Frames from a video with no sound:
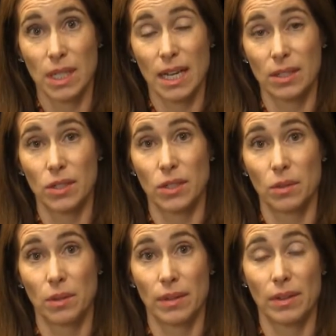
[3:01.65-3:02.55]
has to do
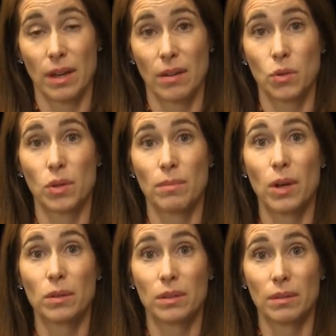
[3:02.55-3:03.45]
with uh,
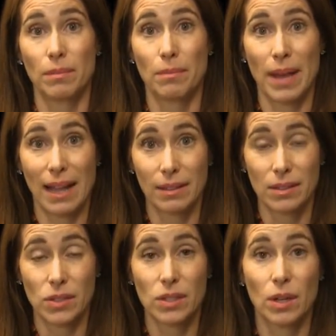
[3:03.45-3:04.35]
hormonal
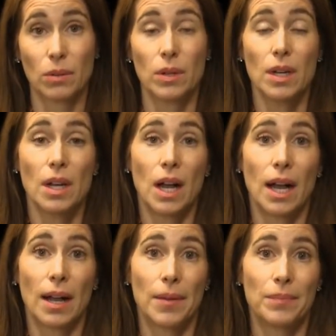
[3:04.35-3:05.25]
balance. So
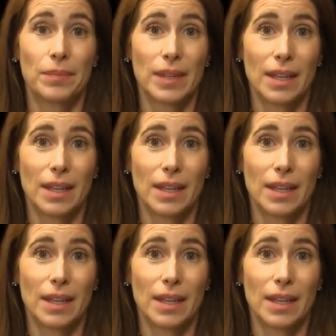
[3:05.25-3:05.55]
um,